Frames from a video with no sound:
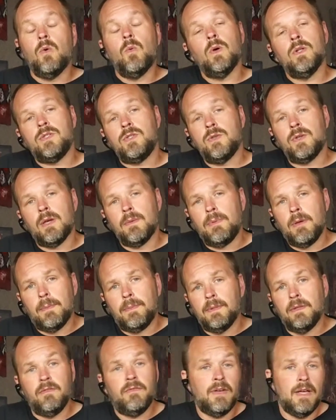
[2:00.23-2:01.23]
Once you get
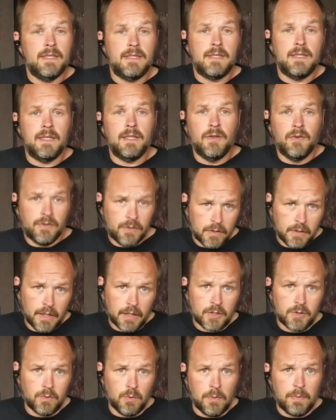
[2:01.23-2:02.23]
people invested in your
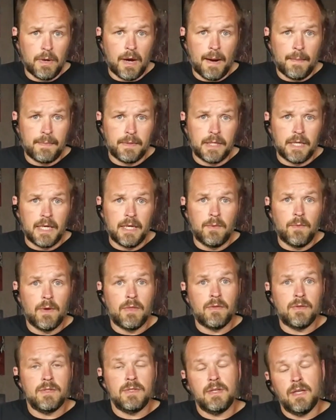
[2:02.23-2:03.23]
intellectual property,
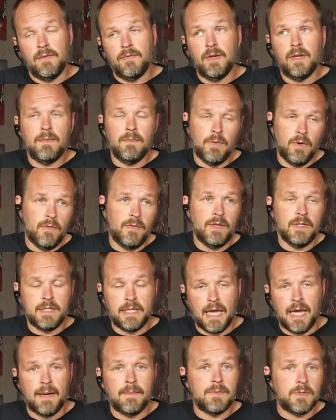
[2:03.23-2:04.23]
whether it's TV, movies,
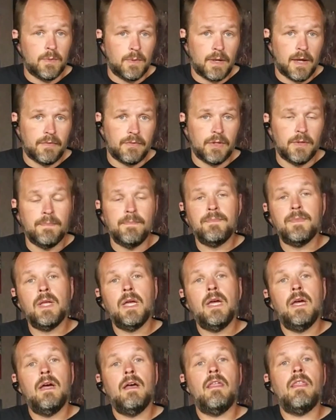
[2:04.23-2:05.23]
games, whatever,
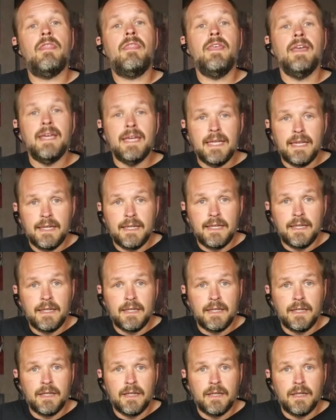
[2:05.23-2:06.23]
then
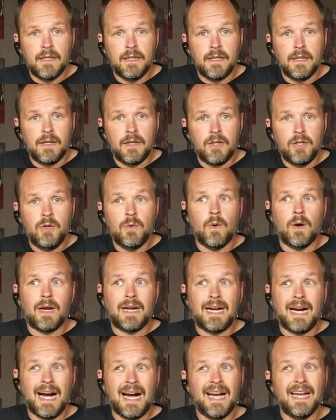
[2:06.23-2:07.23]
you are
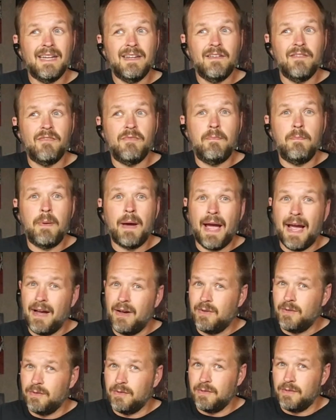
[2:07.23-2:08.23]
kind of
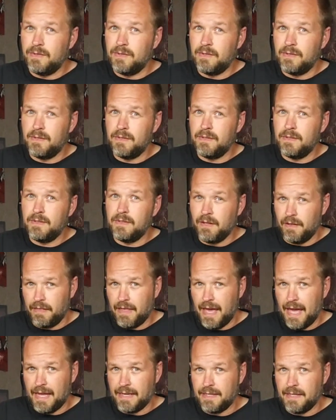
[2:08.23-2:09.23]
bound to
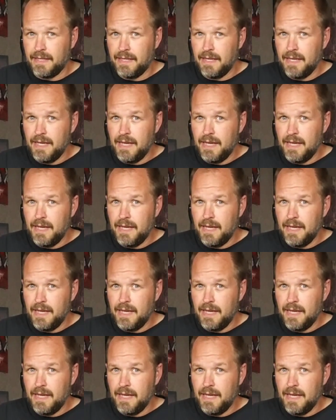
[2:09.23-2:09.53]
that.